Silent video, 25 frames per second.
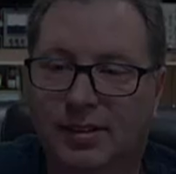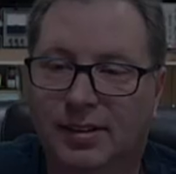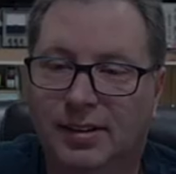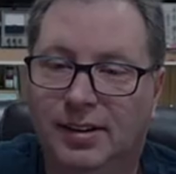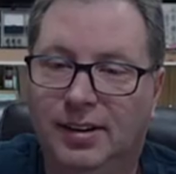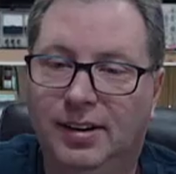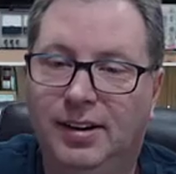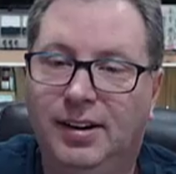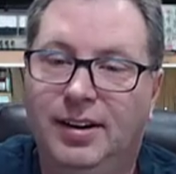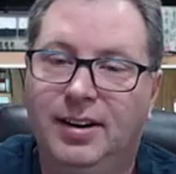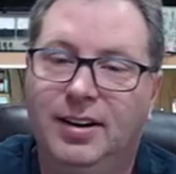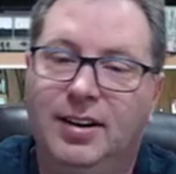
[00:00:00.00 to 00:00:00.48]

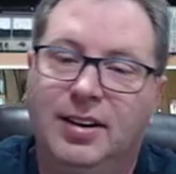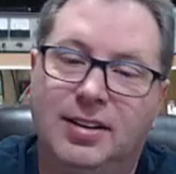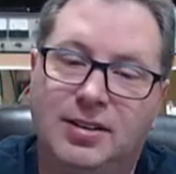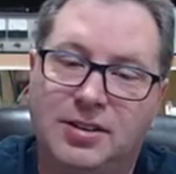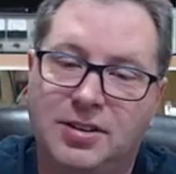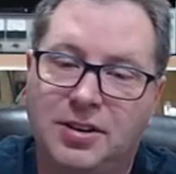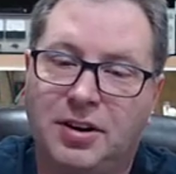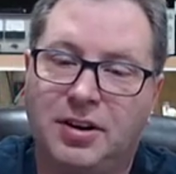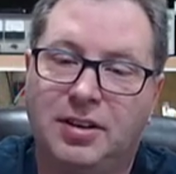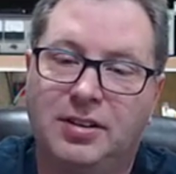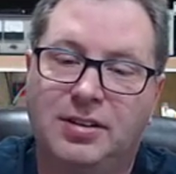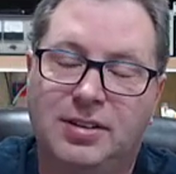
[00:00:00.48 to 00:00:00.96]
All right, and as
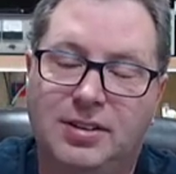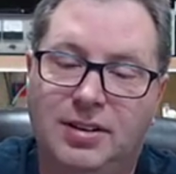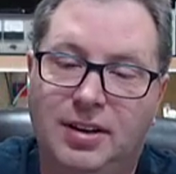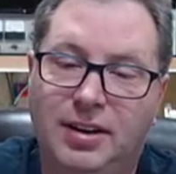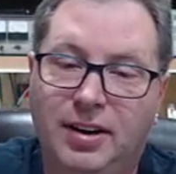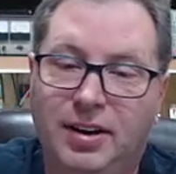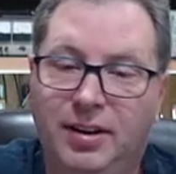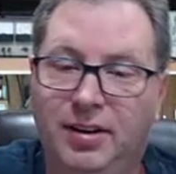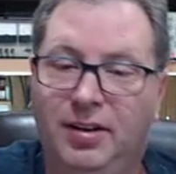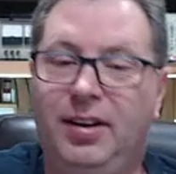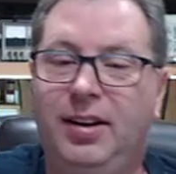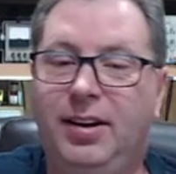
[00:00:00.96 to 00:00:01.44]
you can see
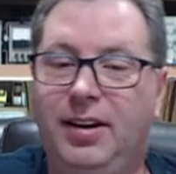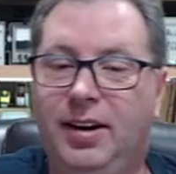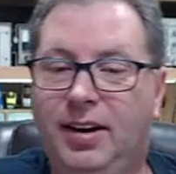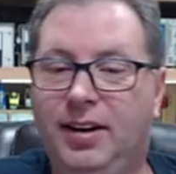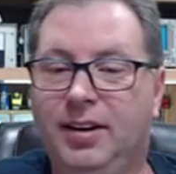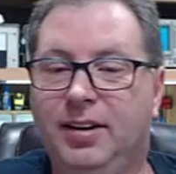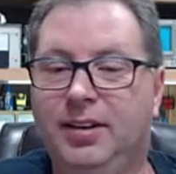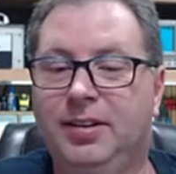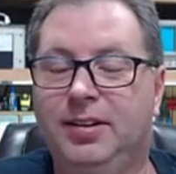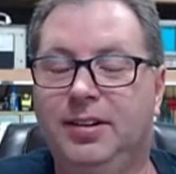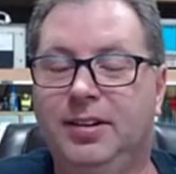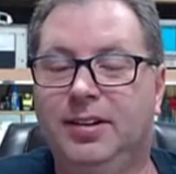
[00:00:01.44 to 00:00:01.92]
here, I got a
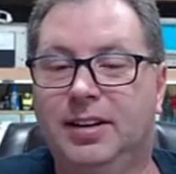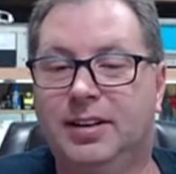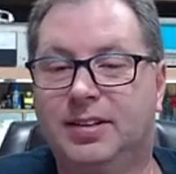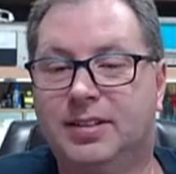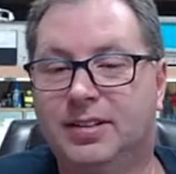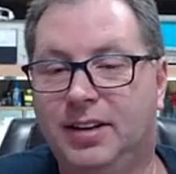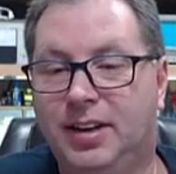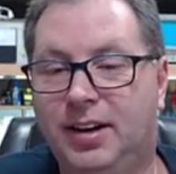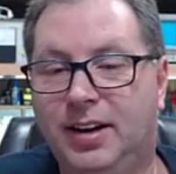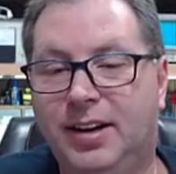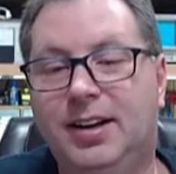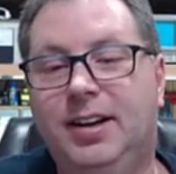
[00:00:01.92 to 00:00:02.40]
little
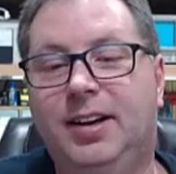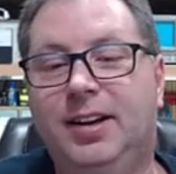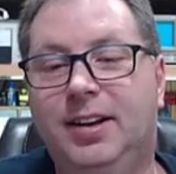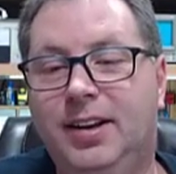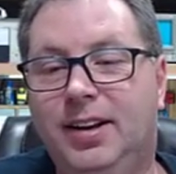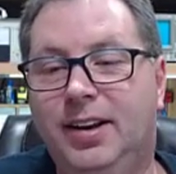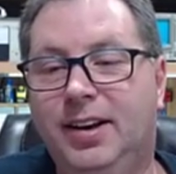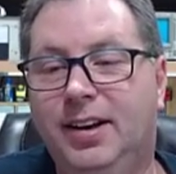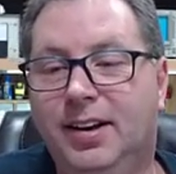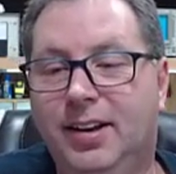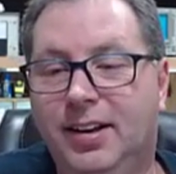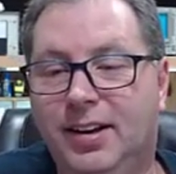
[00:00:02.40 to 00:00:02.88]
excited
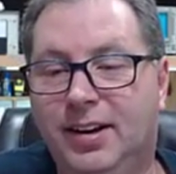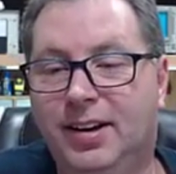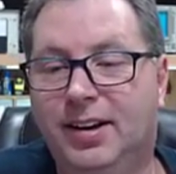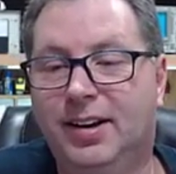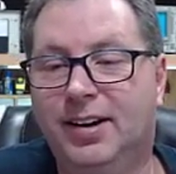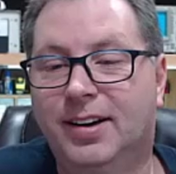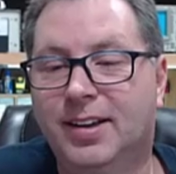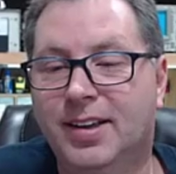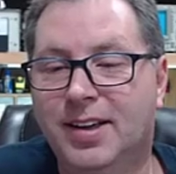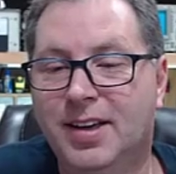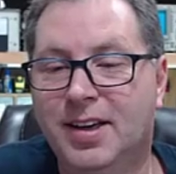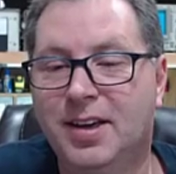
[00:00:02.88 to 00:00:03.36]
and
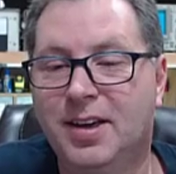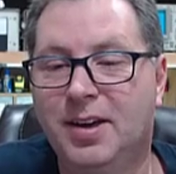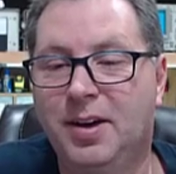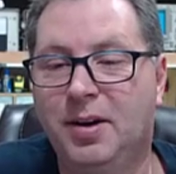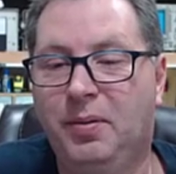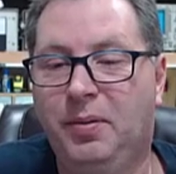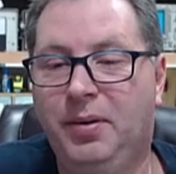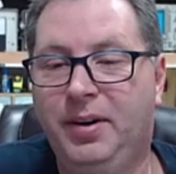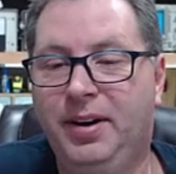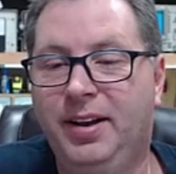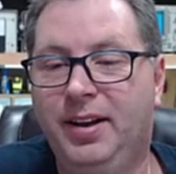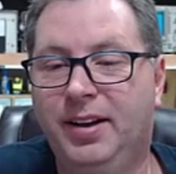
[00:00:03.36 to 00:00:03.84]

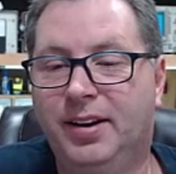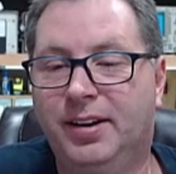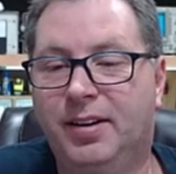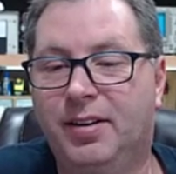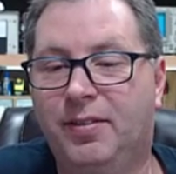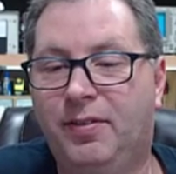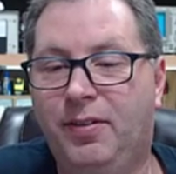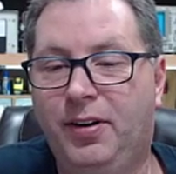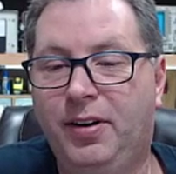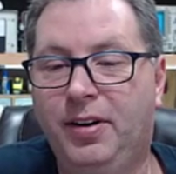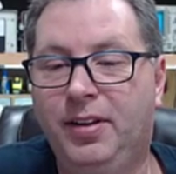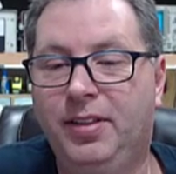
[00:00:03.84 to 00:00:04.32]
went ahead and
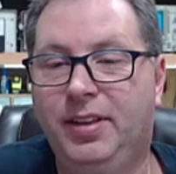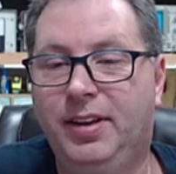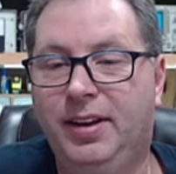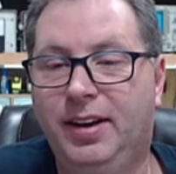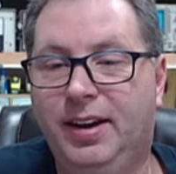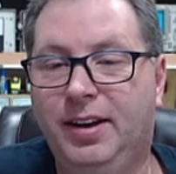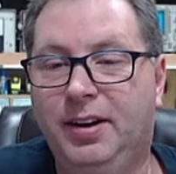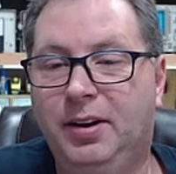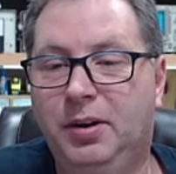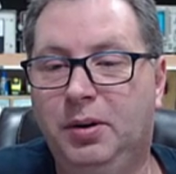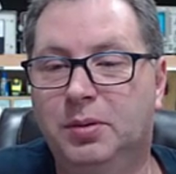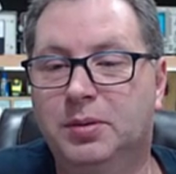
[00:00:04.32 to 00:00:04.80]
converted the
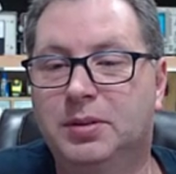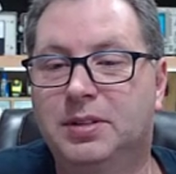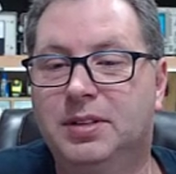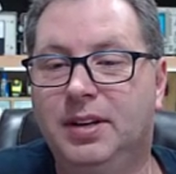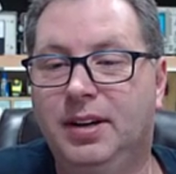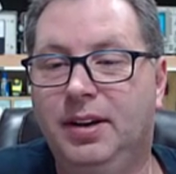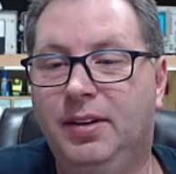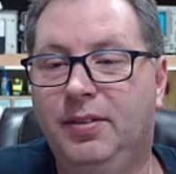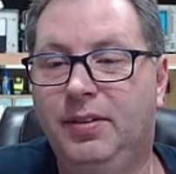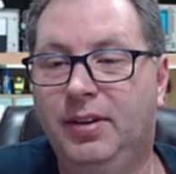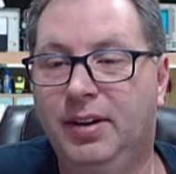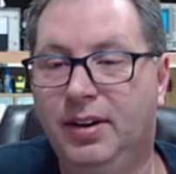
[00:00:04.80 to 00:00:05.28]

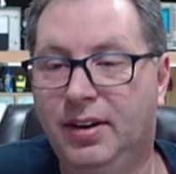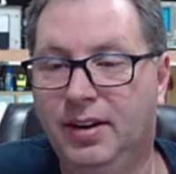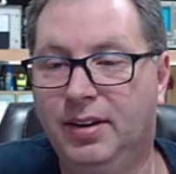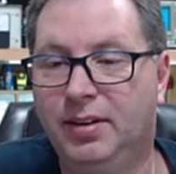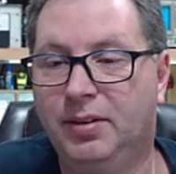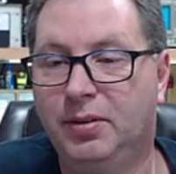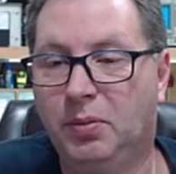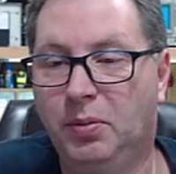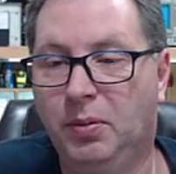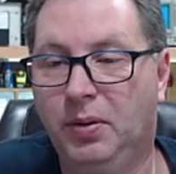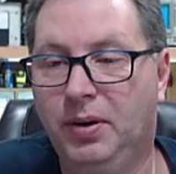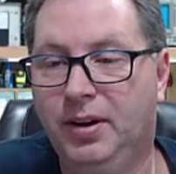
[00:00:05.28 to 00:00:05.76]
807
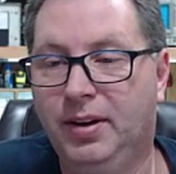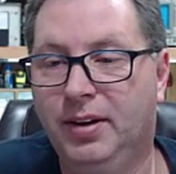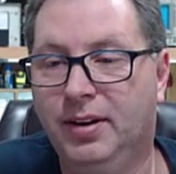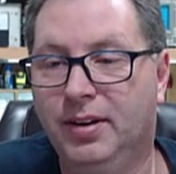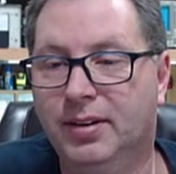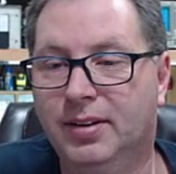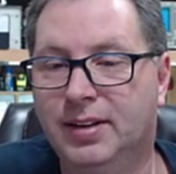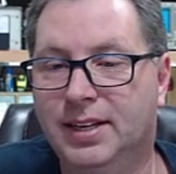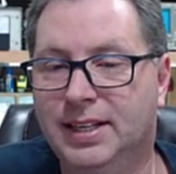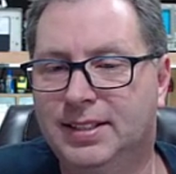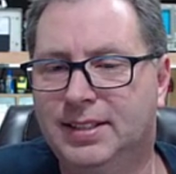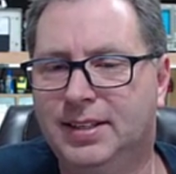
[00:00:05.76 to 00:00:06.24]
as
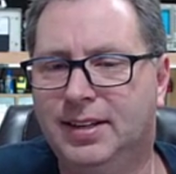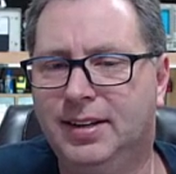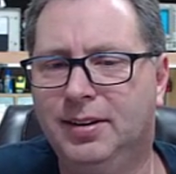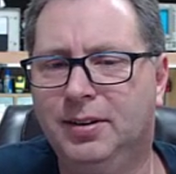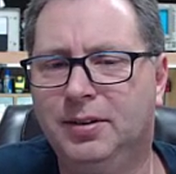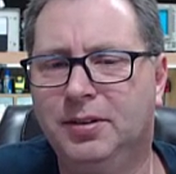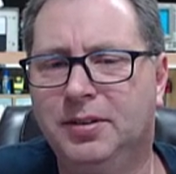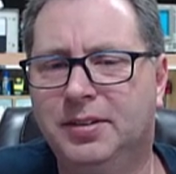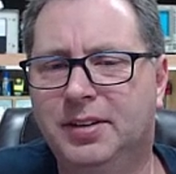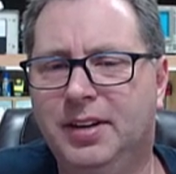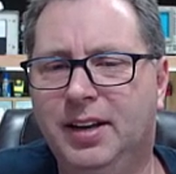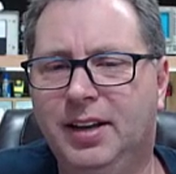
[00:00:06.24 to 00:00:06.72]
well. It's getting a
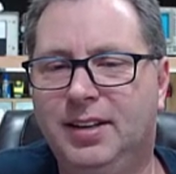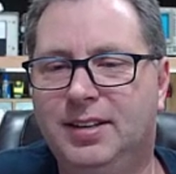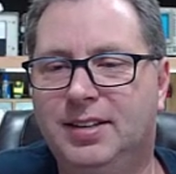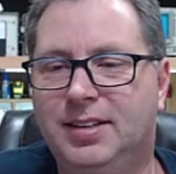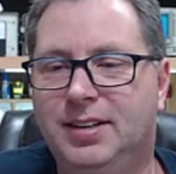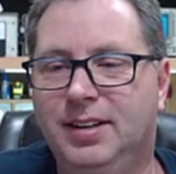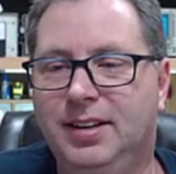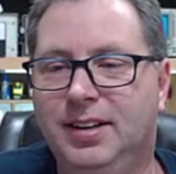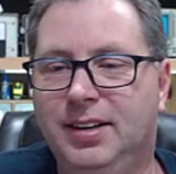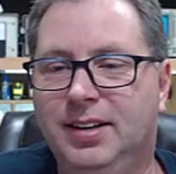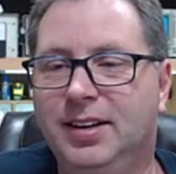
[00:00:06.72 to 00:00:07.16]
little dusty.